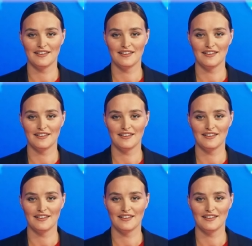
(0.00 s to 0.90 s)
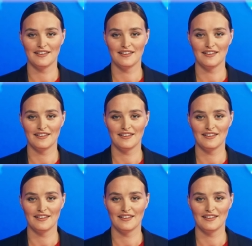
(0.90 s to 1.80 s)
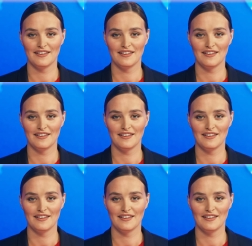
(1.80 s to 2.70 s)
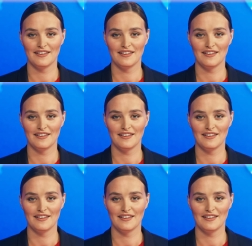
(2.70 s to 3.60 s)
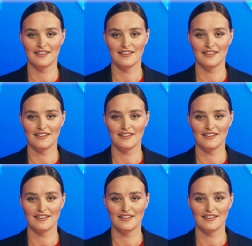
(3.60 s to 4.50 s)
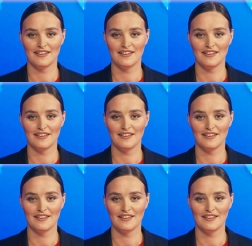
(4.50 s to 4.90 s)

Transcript: [no speech]